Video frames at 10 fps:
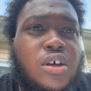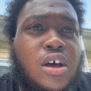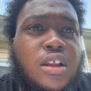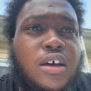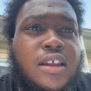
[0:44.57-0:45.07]

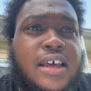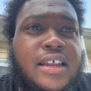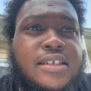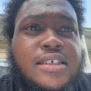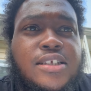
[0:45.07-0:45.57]
looking
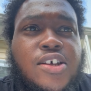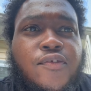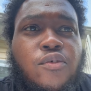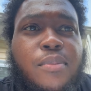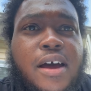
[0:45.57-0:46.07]
at
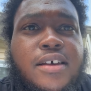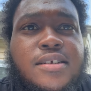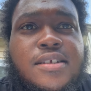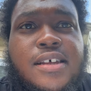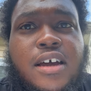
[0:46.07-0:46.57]
several
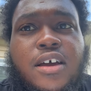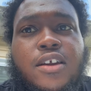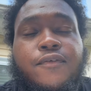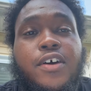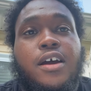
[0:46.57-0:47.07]
biases that
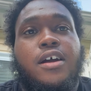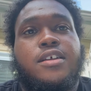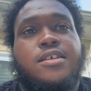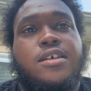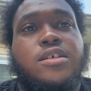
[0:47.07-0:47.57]
can affect our
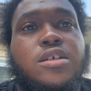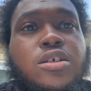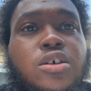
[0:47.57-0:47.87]
decisions.